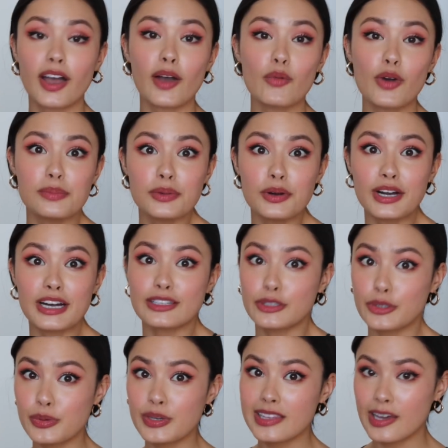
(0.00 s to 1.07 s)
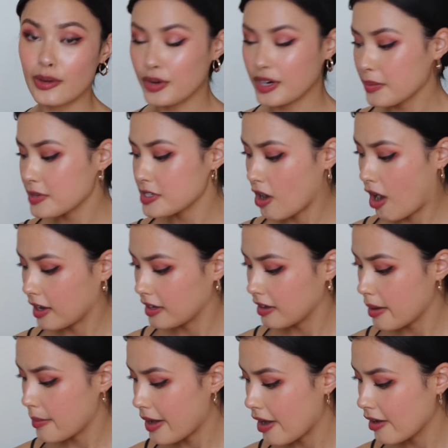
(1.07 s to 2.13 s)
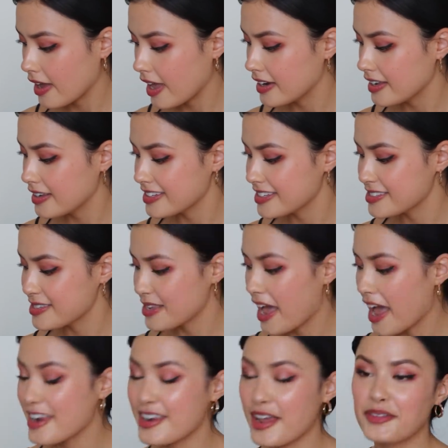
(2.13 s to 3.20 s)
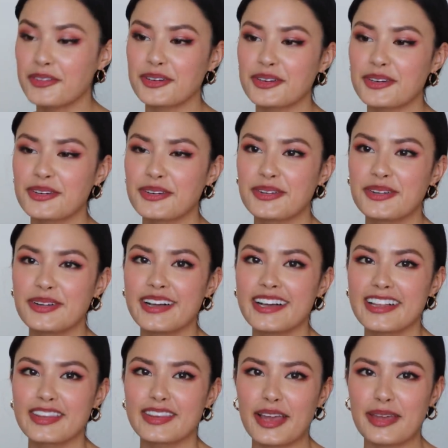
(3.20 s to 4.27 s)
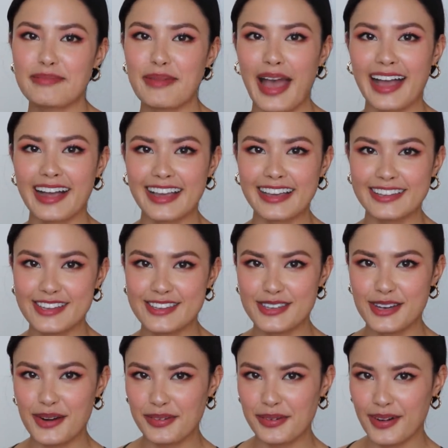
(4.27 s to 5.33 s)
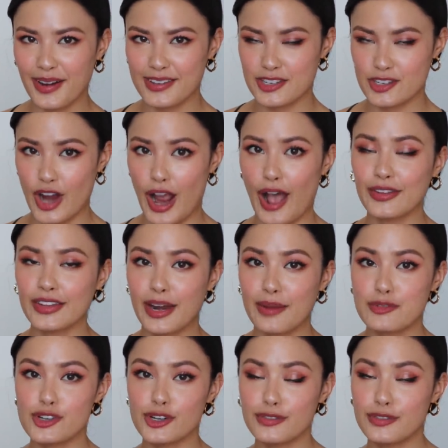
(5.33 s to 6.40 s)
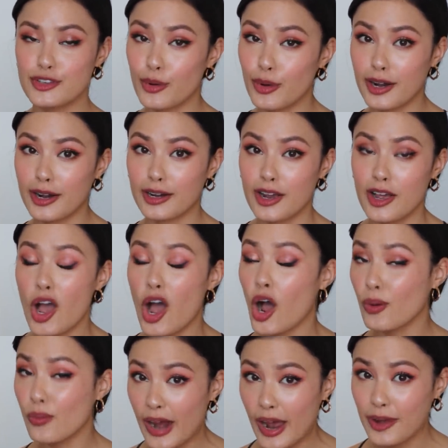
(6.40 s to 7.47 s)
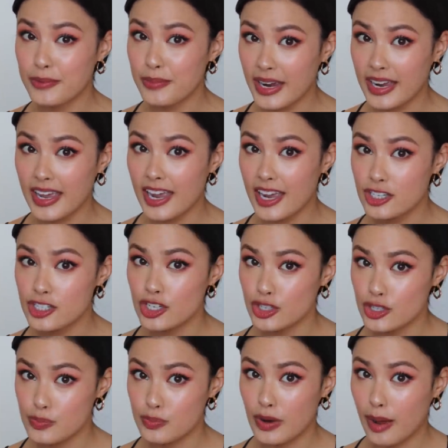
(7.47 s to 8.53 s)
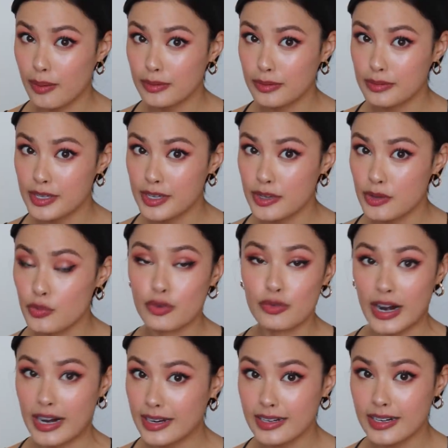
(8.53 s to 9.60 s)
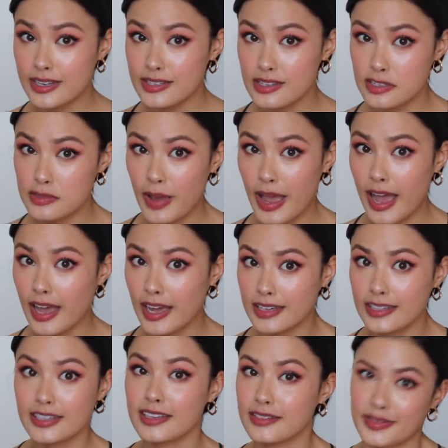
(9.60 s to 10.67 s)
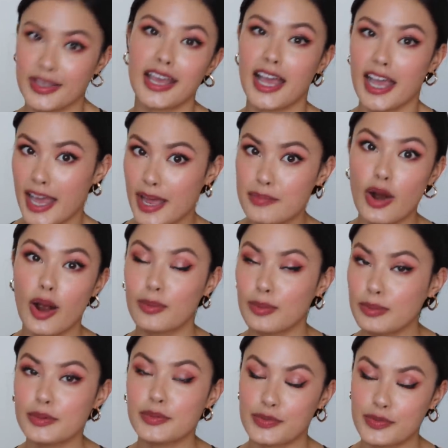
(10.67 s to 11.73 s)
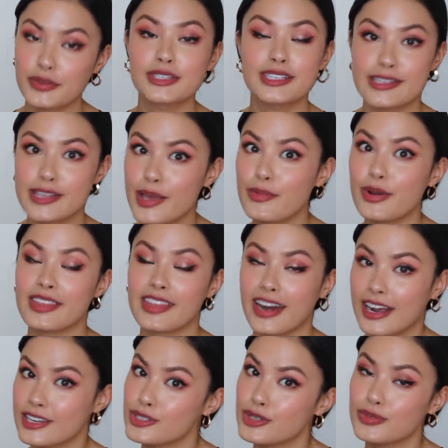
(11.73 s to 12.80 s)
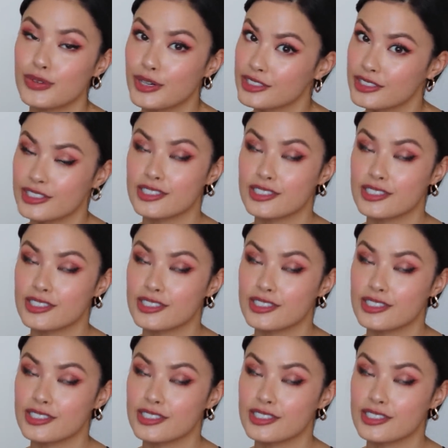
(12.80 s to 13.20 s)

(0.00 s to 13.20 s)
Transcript: got one more Louis that we're gonna be talking about, and it is another like bag I lusted over when I was a child. And I'm sure if you're around my age, you probably will recognize this bag and probably will feel the same way that I do if you're into